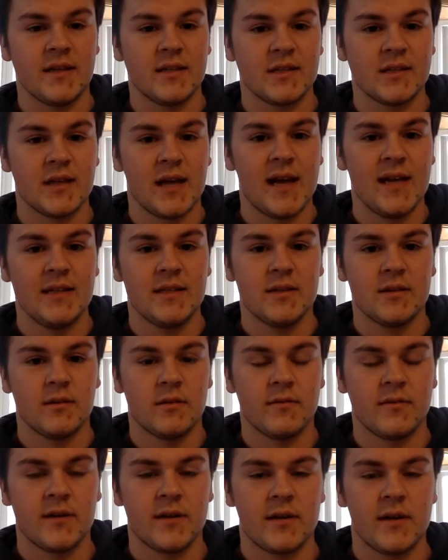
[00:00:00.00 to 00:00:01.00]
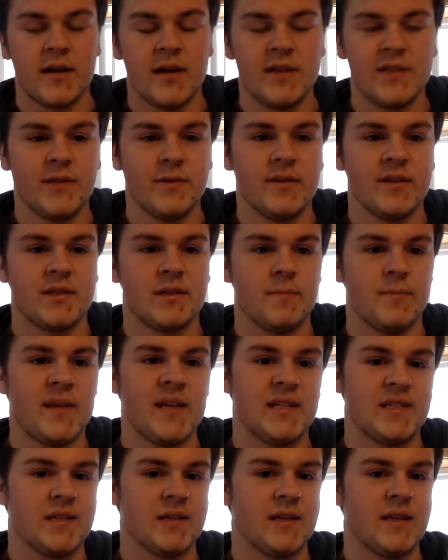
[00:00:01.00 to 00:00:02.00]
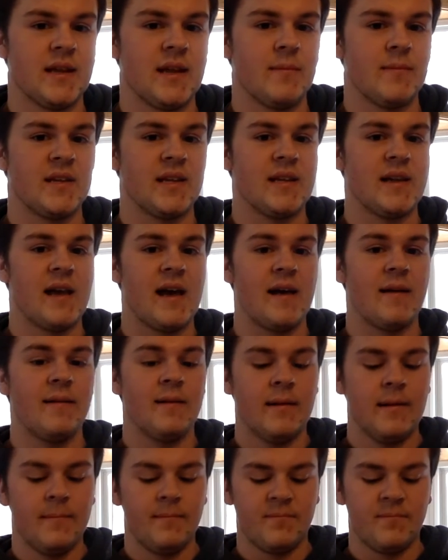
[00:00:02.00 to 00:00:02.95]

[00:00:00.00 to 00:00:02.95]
slides it over to Krejci, as basically an empty net,